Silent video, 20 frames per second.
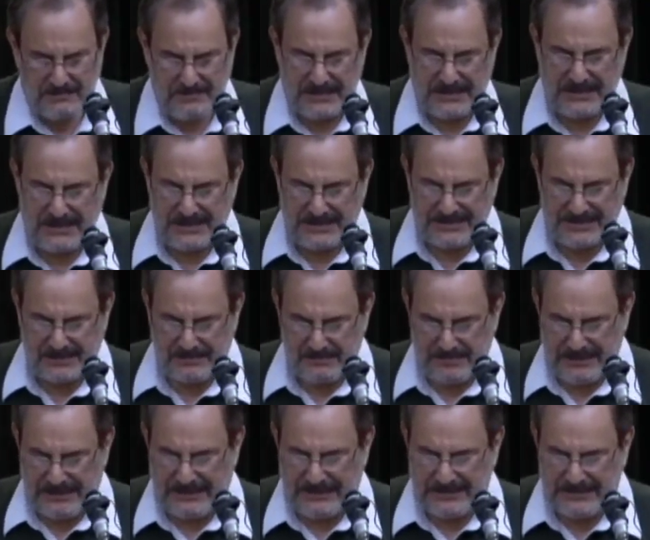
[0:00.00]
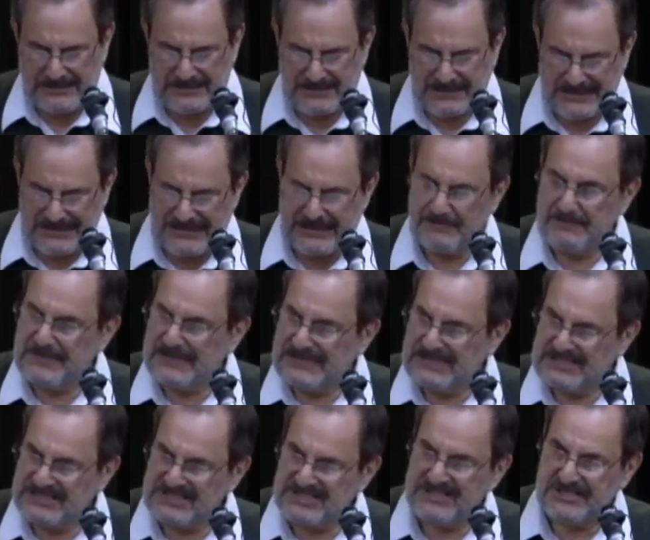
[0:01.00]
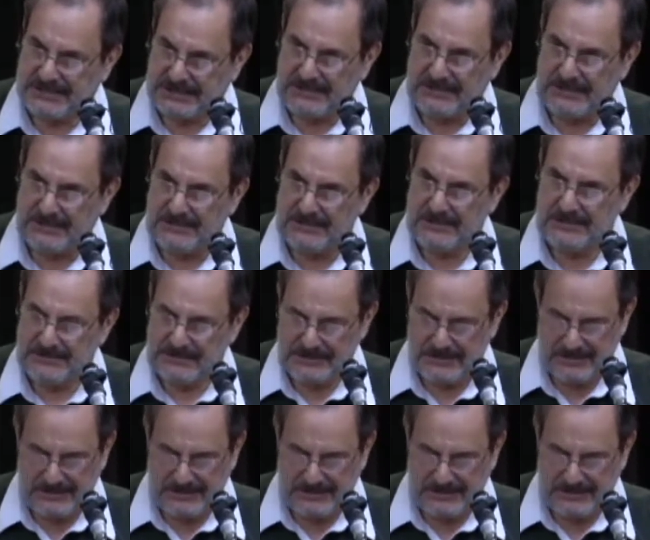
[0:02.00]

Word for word: because it means keeping still